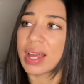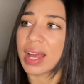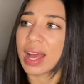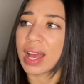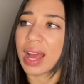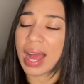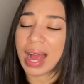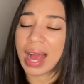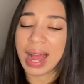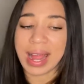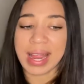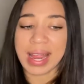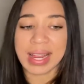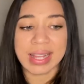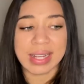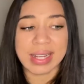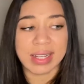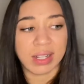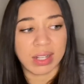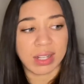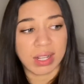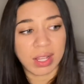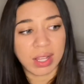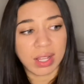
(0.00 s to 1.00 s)
I
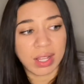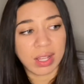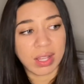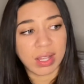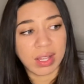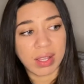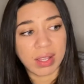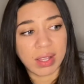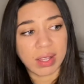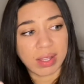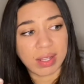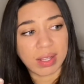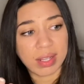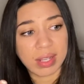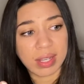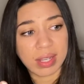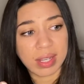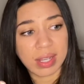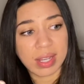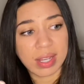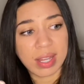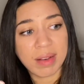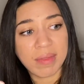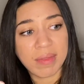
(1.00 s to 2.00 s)
can
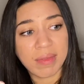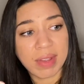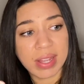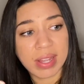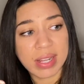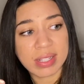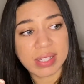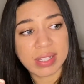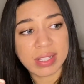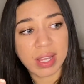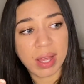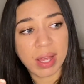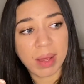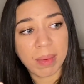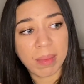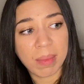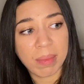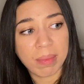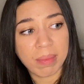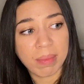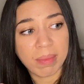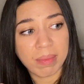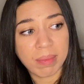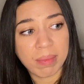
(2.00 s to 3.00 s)
convince a
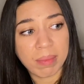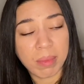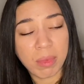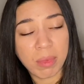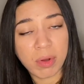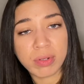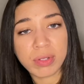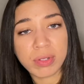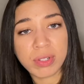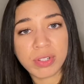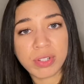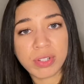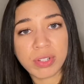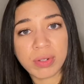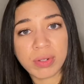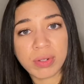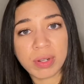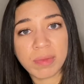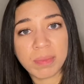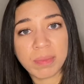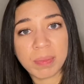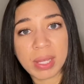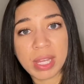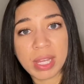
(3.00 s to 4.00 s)
multitude
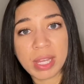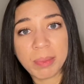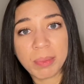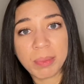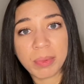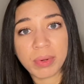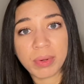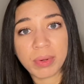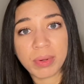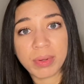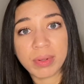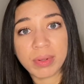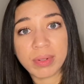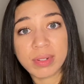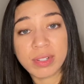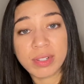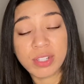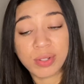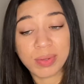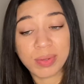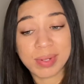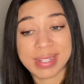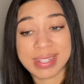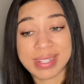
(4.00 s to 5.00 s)
of people
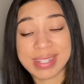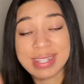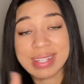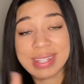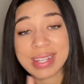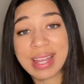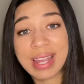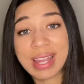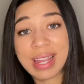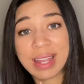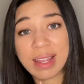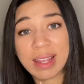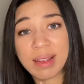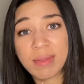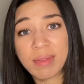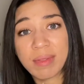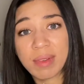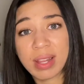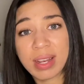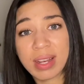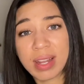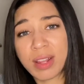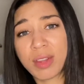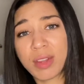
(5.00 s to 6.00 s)
to enslave
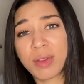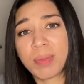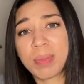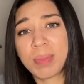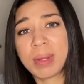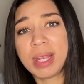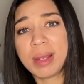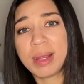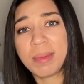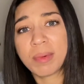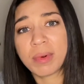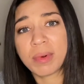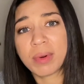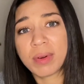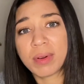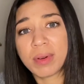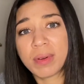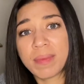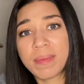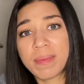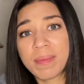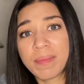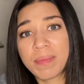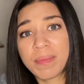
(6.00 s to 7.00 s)
another people,
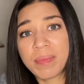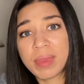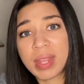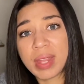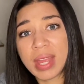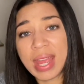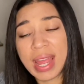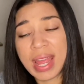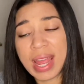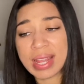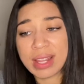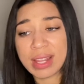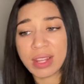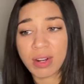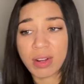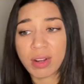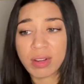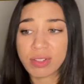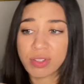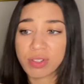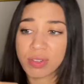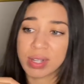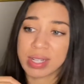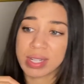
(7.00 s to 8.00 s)
and then
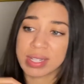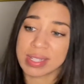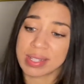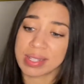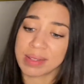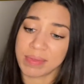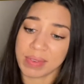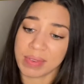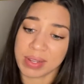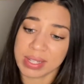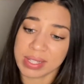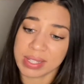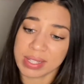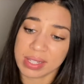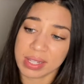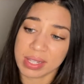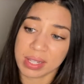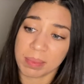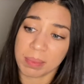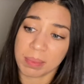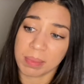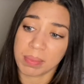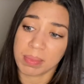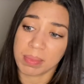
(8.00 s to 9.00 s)
also convince
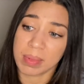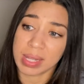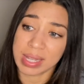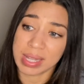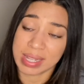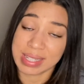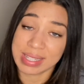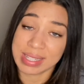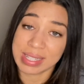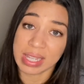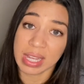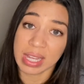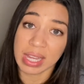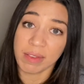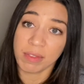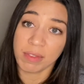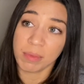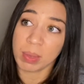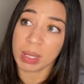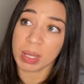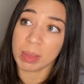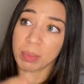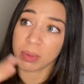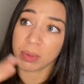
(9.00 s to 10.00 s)
the enslaved
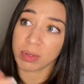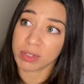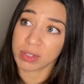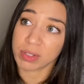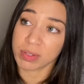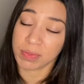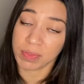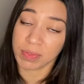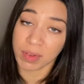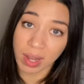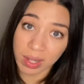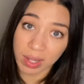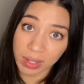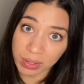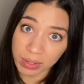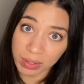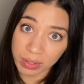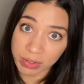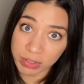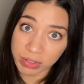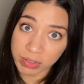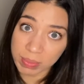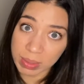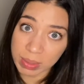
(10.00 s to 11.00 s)
people to follow
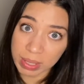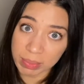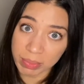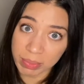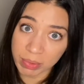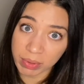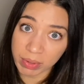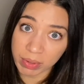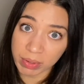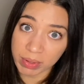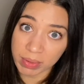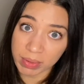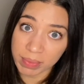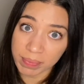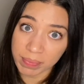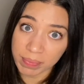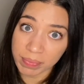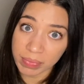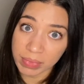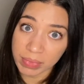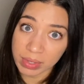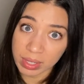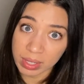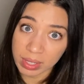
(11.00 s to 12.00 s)
those people
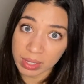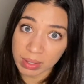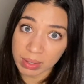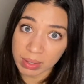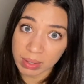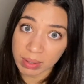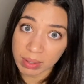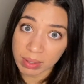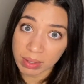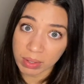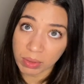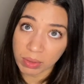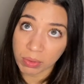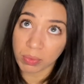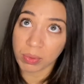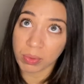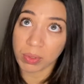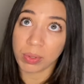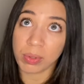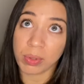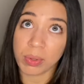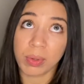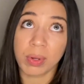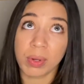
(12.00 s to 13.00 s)

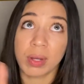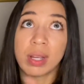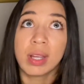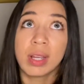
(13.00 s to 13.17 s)
through